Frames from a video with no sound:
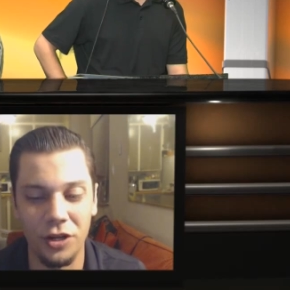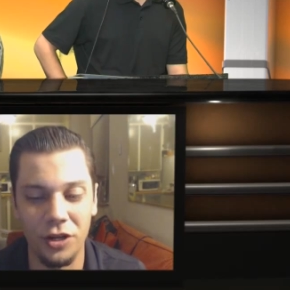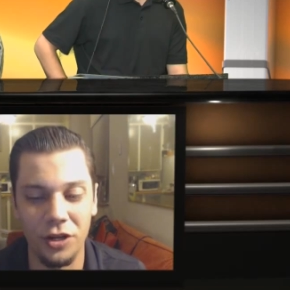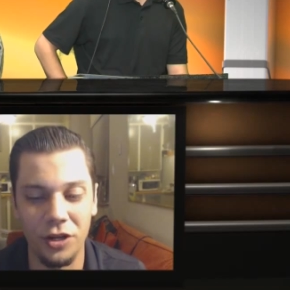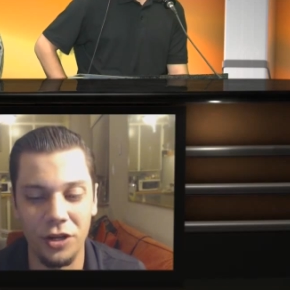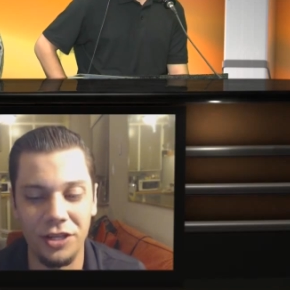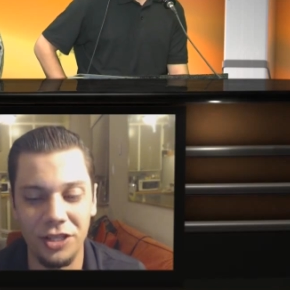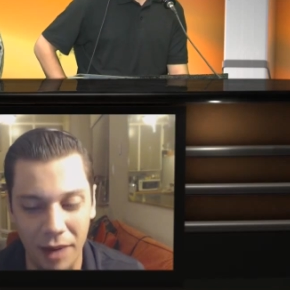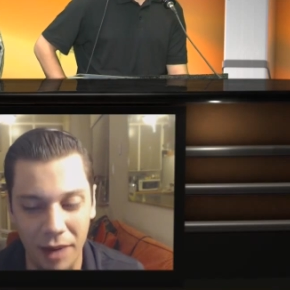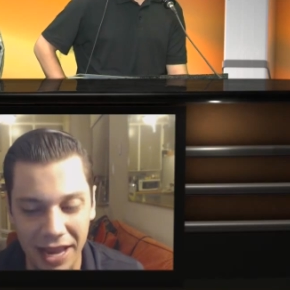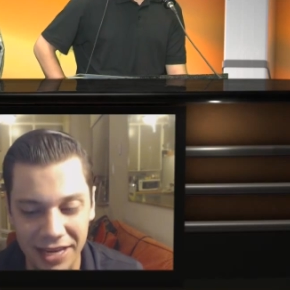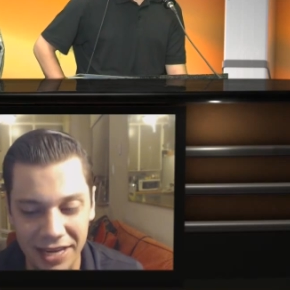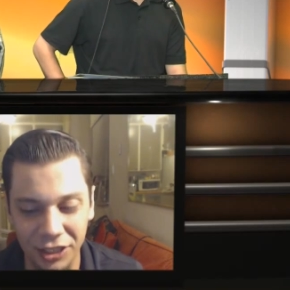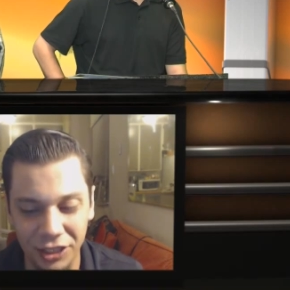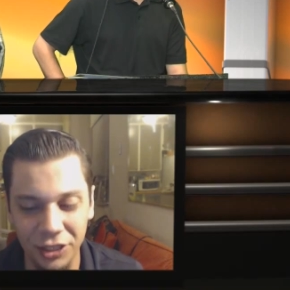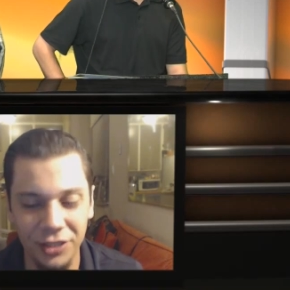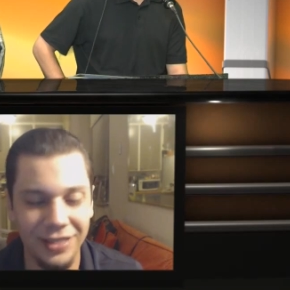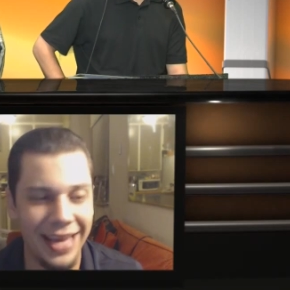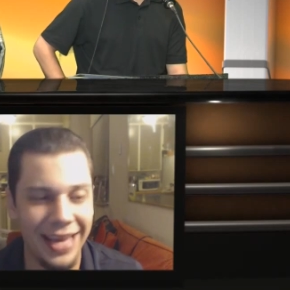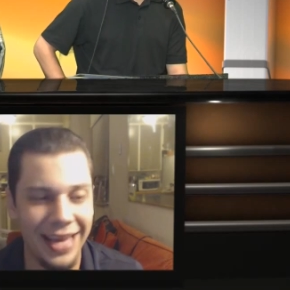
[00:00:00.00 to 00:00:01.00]
despite
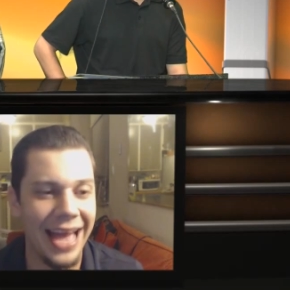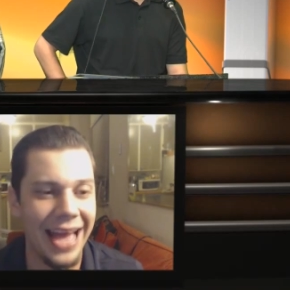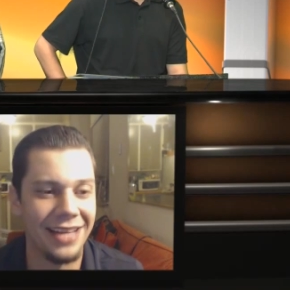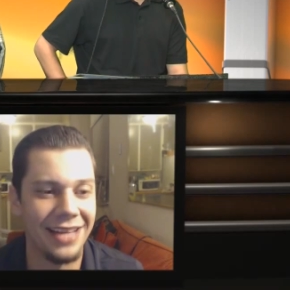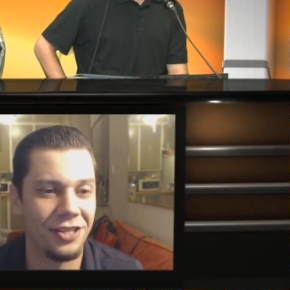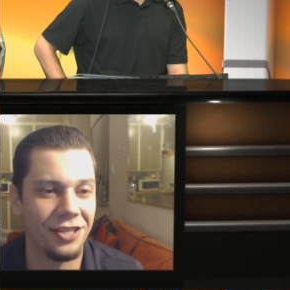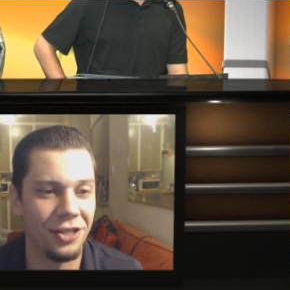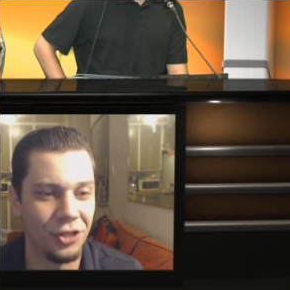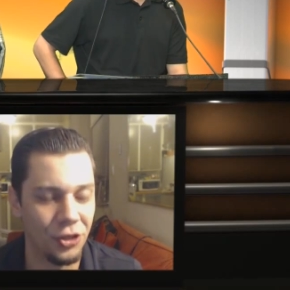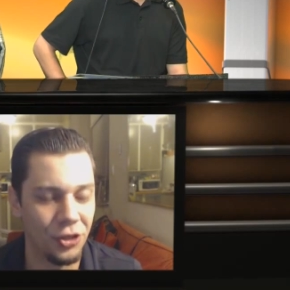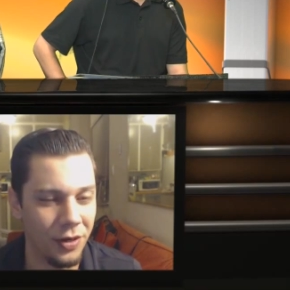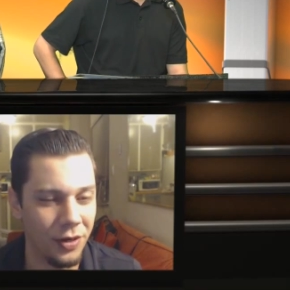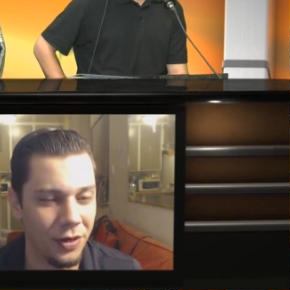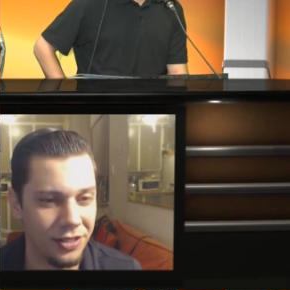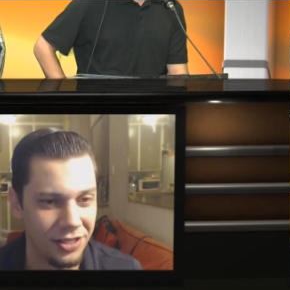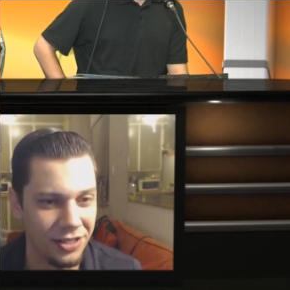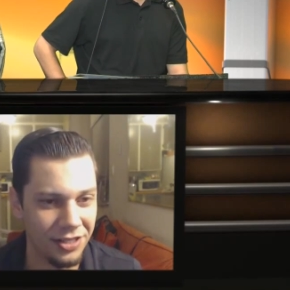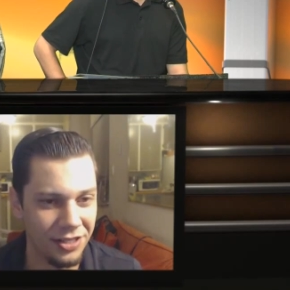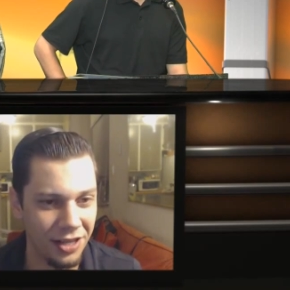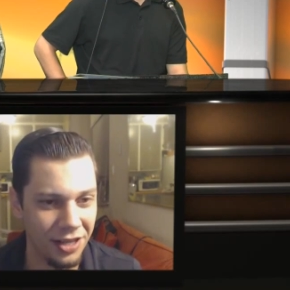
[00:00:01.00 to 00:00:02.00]
good casting
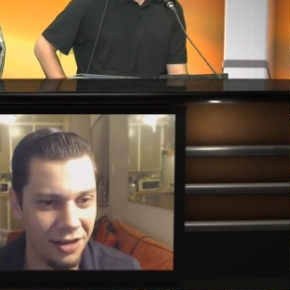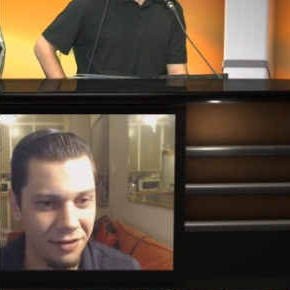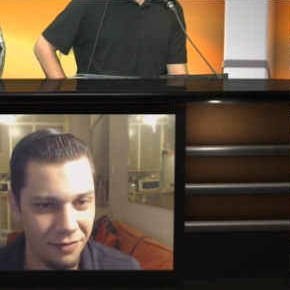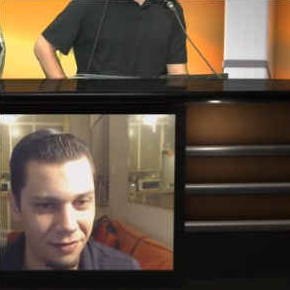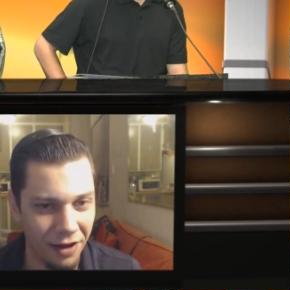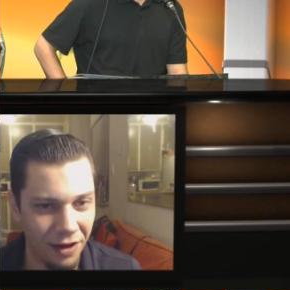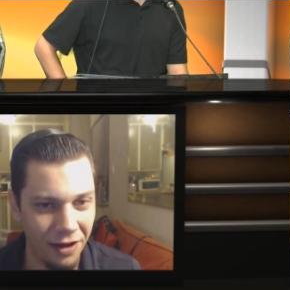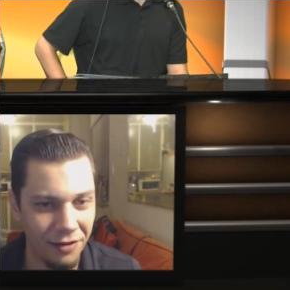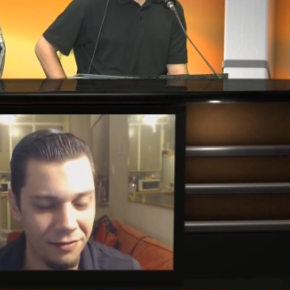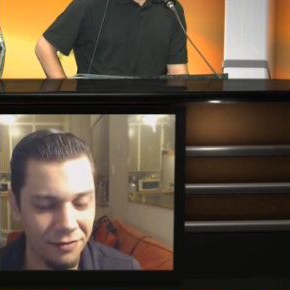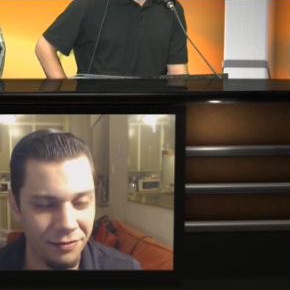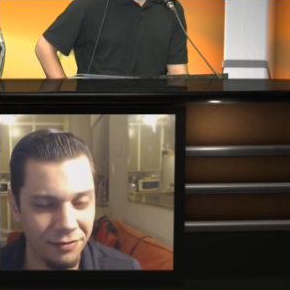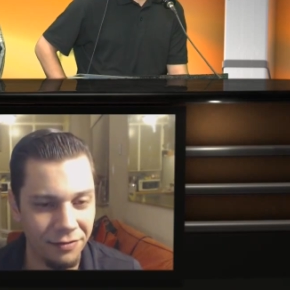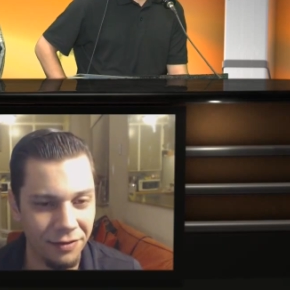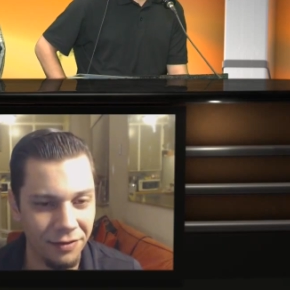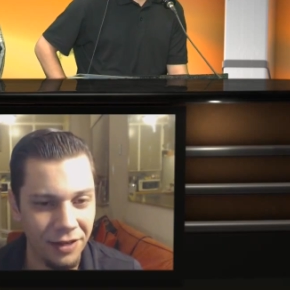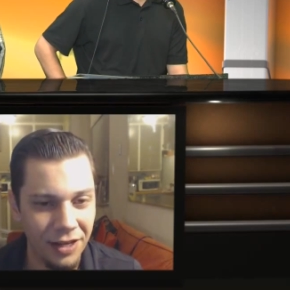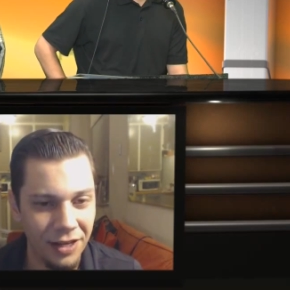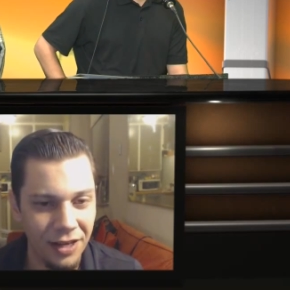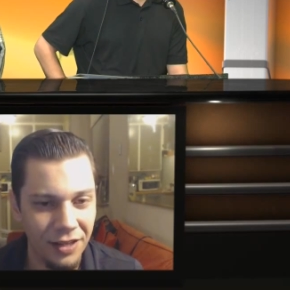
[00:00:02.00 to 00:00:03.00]
choices of
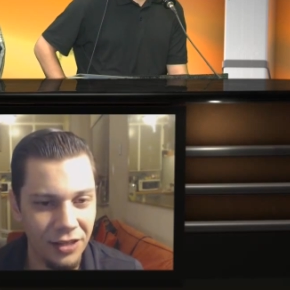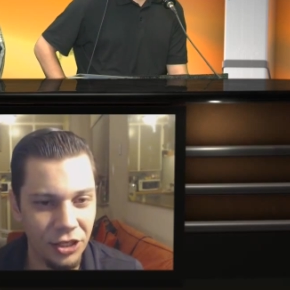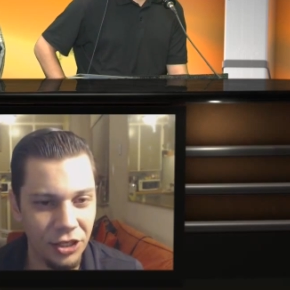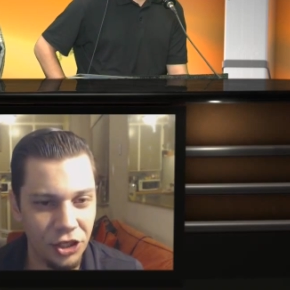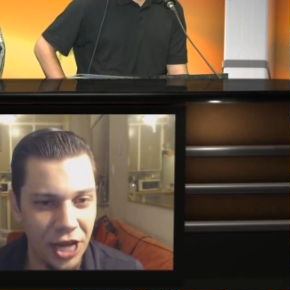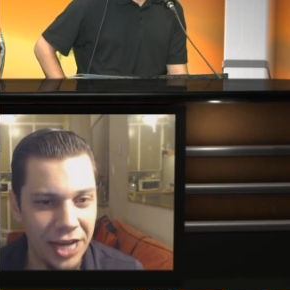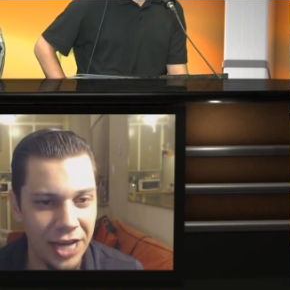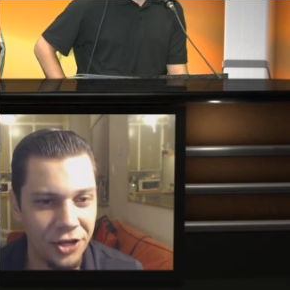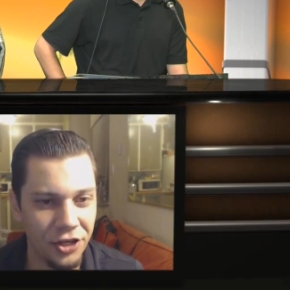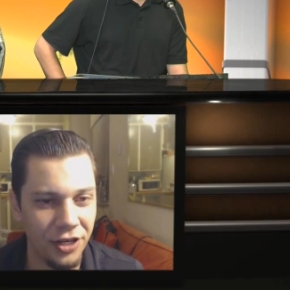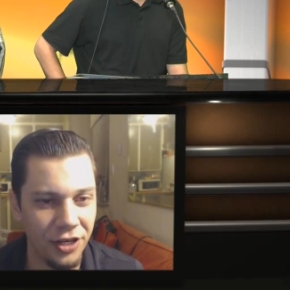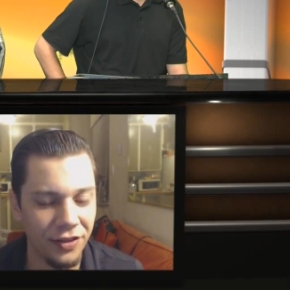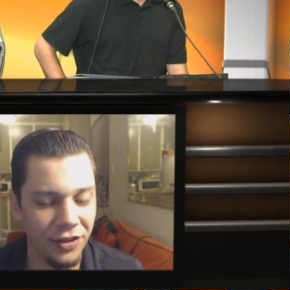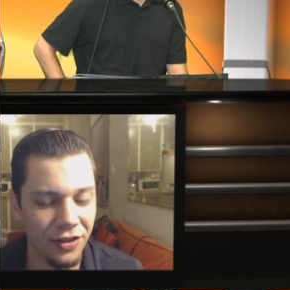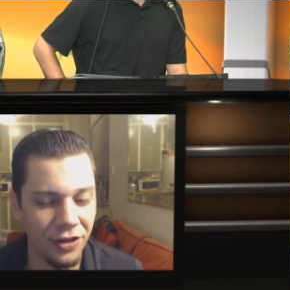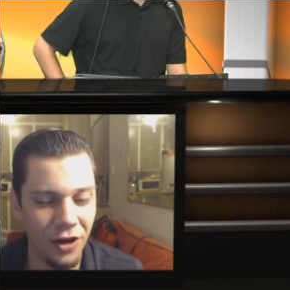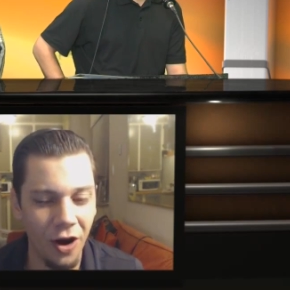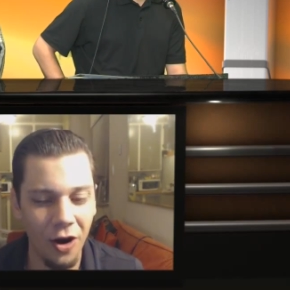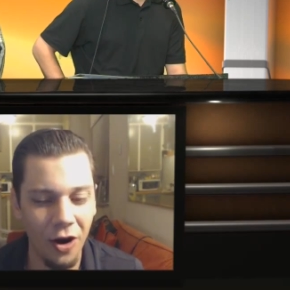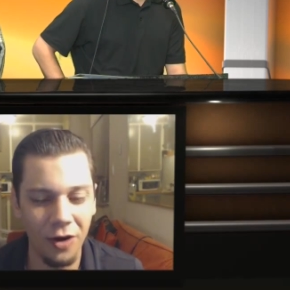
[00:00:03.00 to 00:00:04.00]
the changing of the
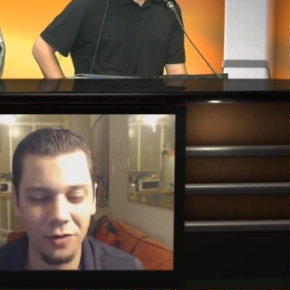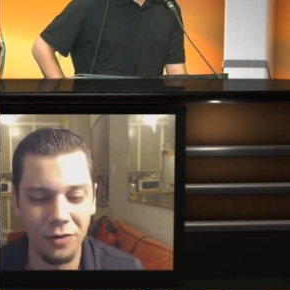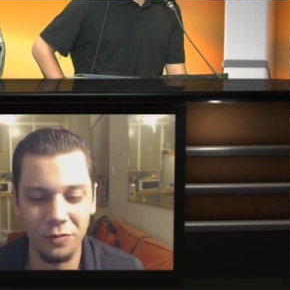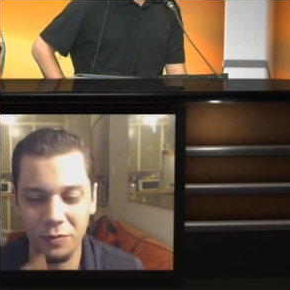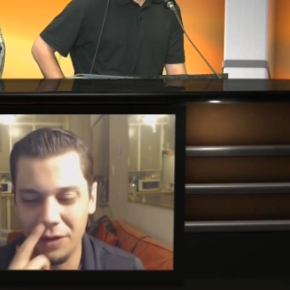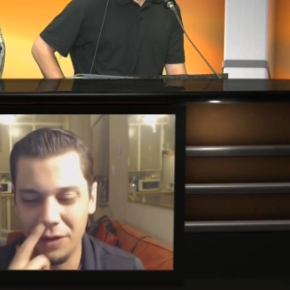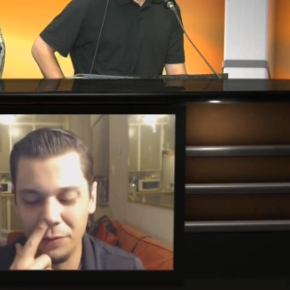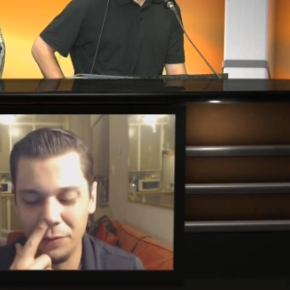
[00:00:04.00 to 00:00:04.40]
guard,